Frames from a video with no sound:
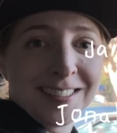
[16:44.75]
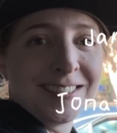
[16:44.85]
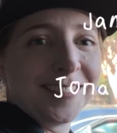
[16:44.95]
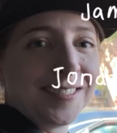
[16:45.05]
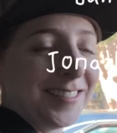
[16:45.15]

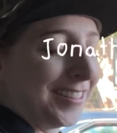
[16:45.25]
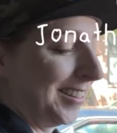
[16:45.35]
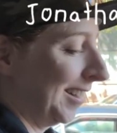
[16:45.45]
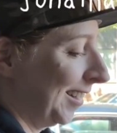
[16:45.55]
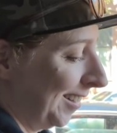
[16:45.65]
Uh,
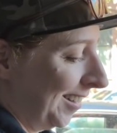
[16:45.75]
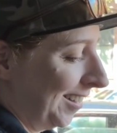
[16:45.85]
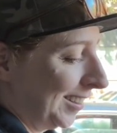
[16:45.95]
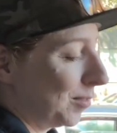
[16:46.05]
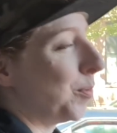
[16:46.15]

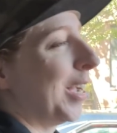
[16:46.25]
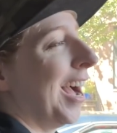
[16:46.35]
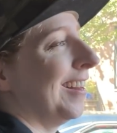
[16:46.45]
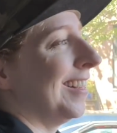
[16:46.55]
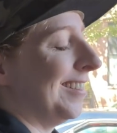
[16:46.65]
we
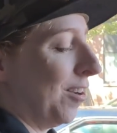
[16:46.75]
got it in